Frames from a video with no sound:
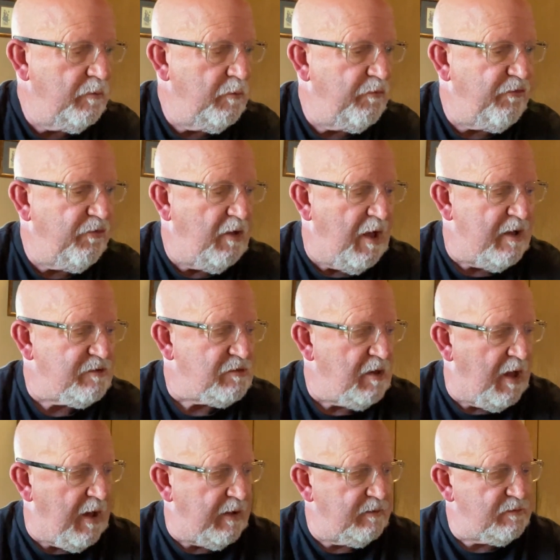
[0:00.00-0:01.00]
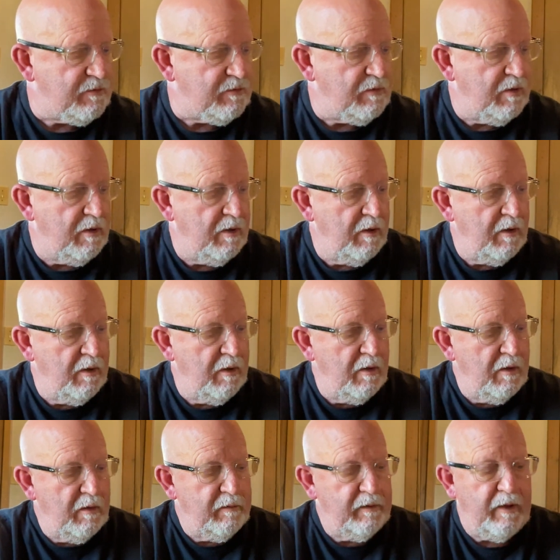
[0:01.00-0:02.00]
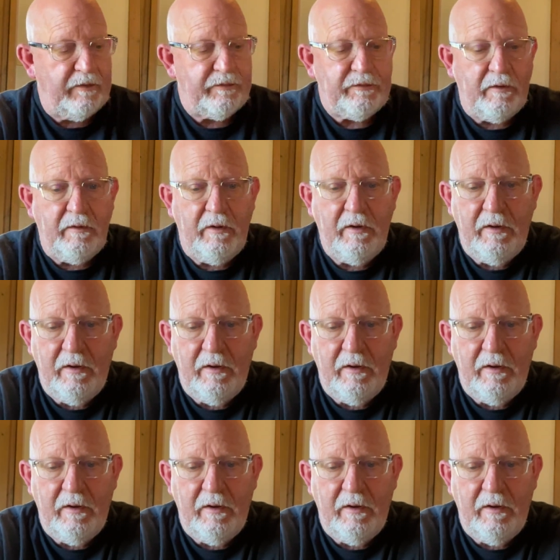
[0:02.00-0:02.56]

Flashlights. We got the